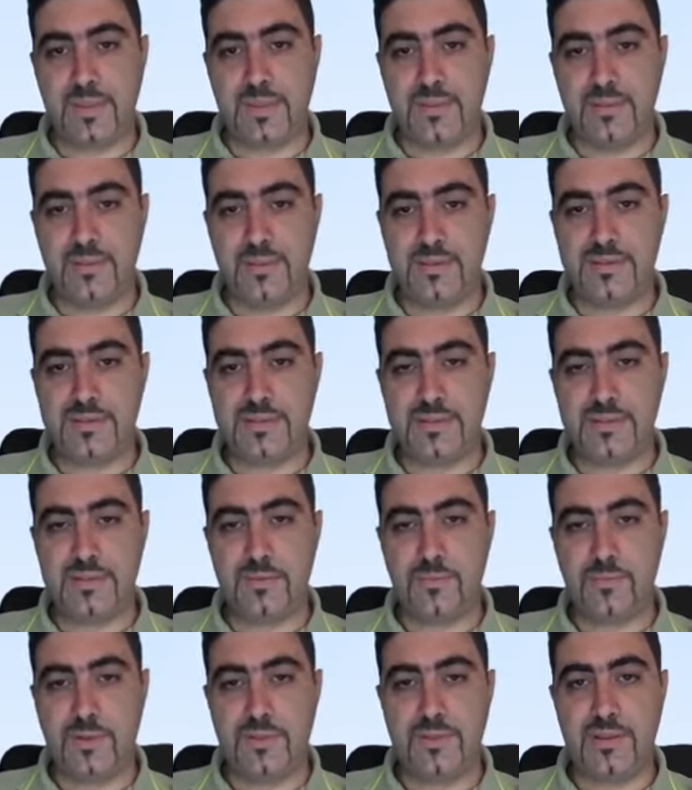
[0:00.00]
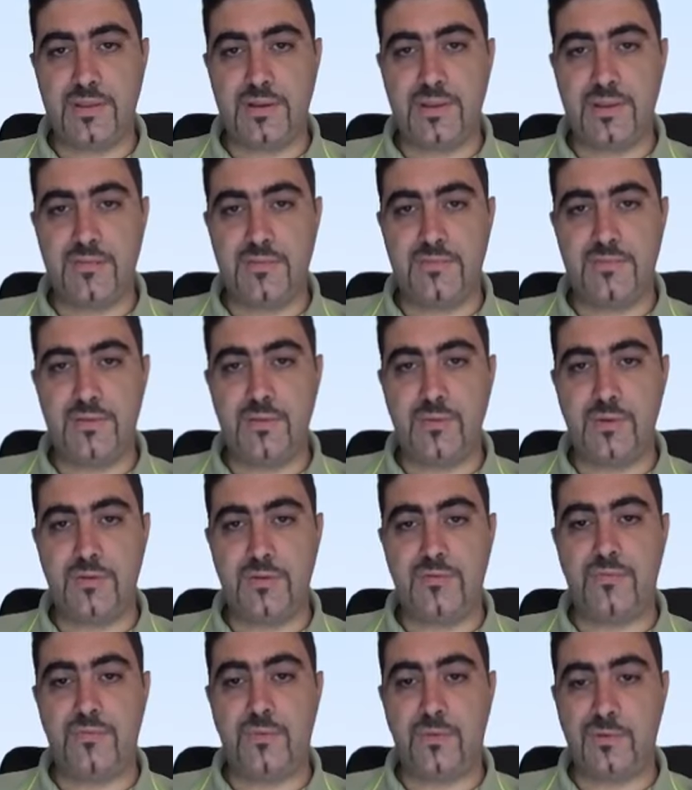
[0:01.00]
This is the one that if you
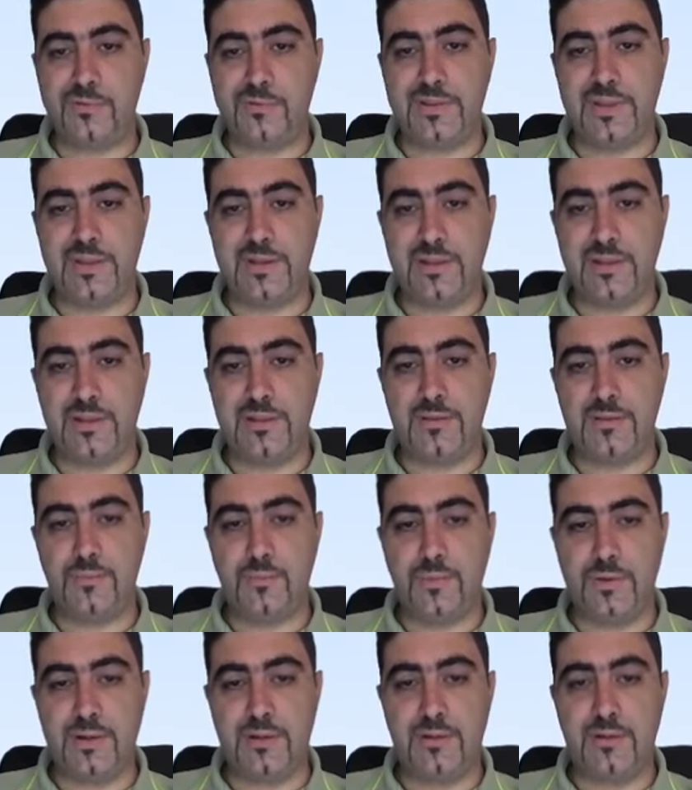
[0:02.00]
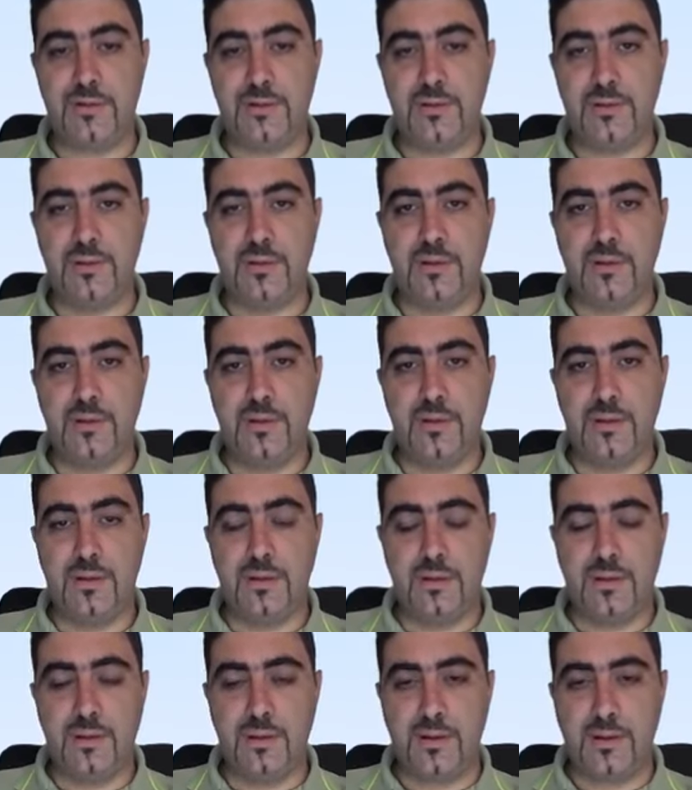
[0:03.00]
unfold it, it will
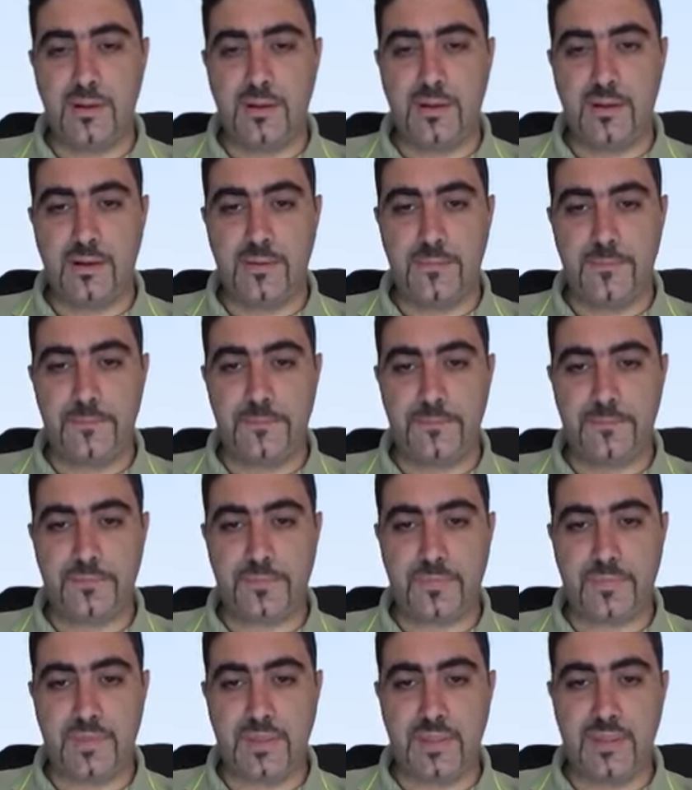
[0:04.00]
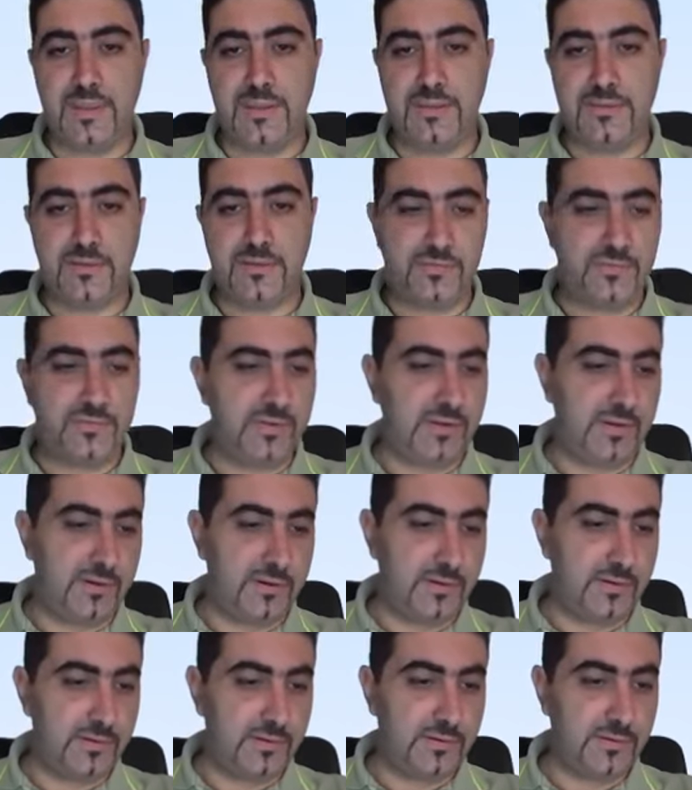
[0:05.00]
uh,
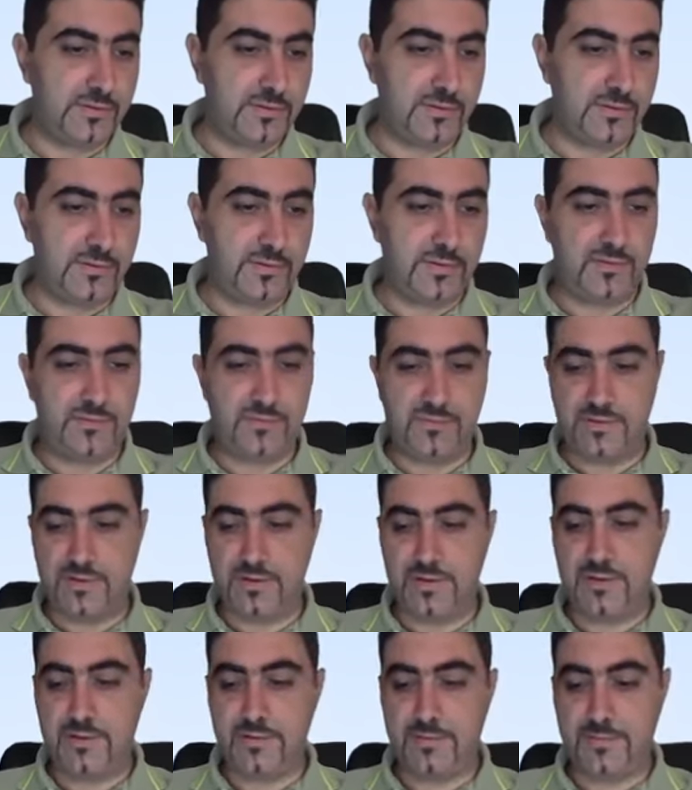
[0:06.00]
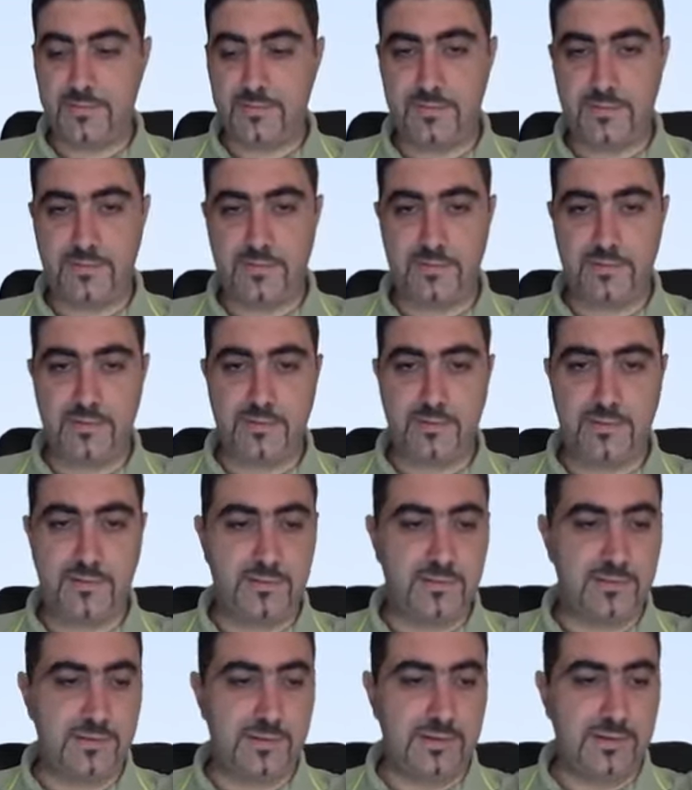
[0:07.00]
interfere. So if I
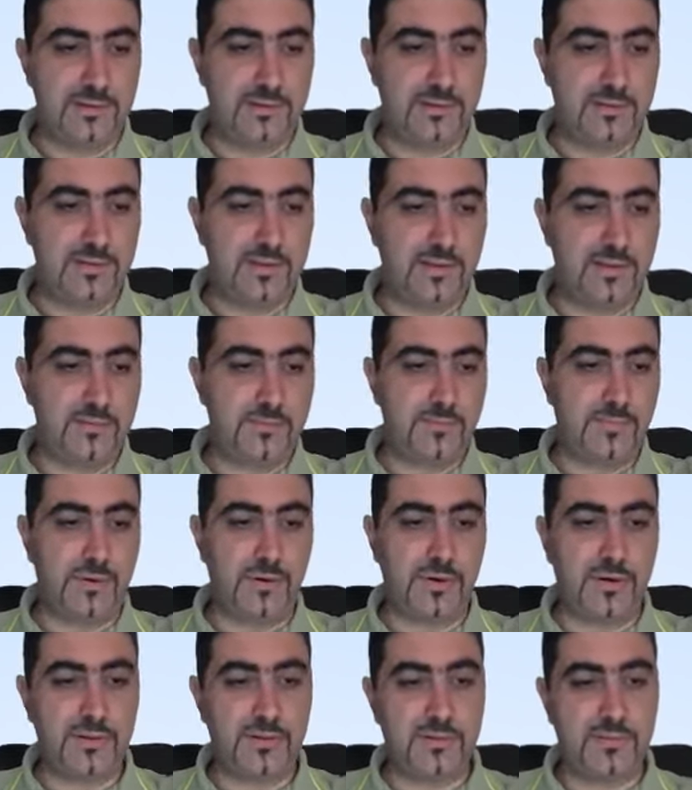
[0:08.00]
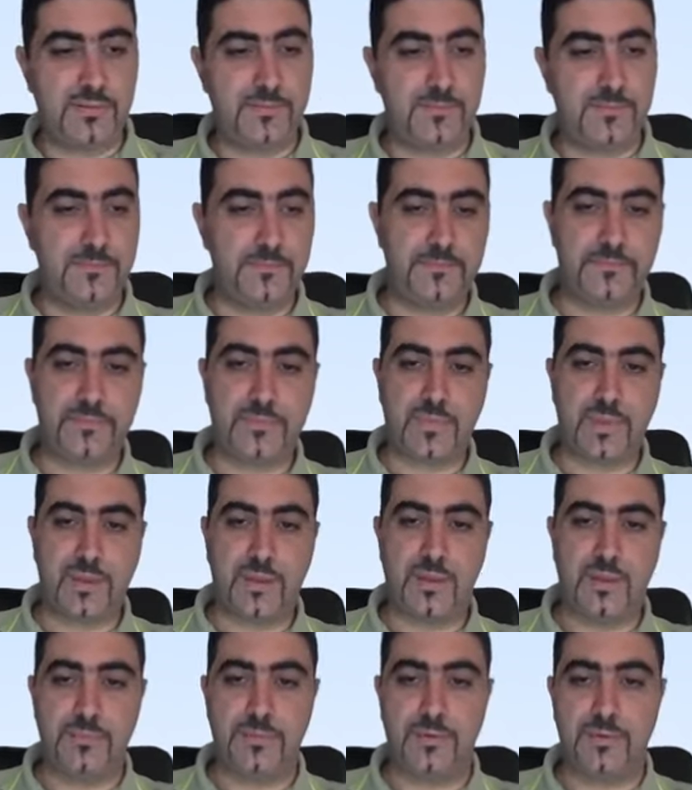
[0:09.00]
delete that part,
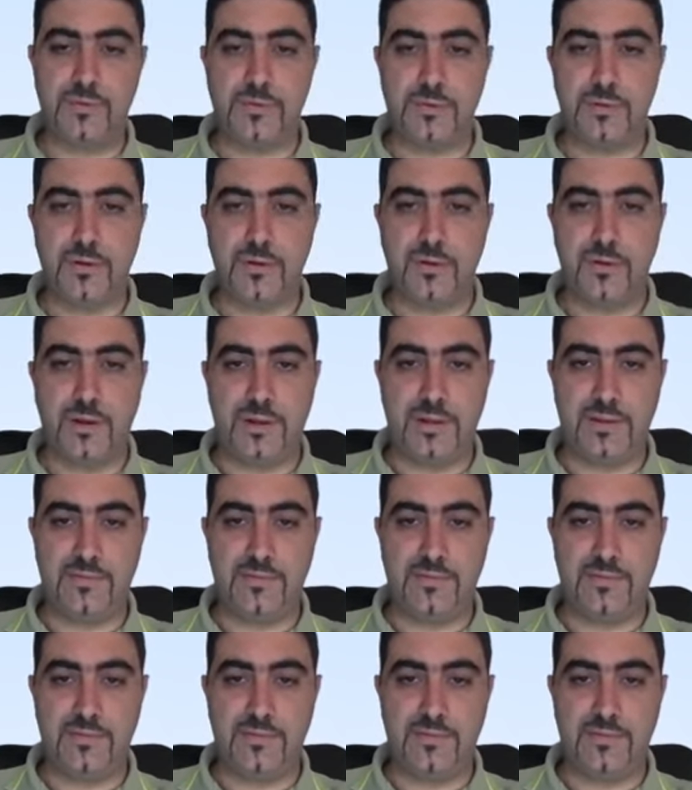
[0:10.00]
I'm good to go.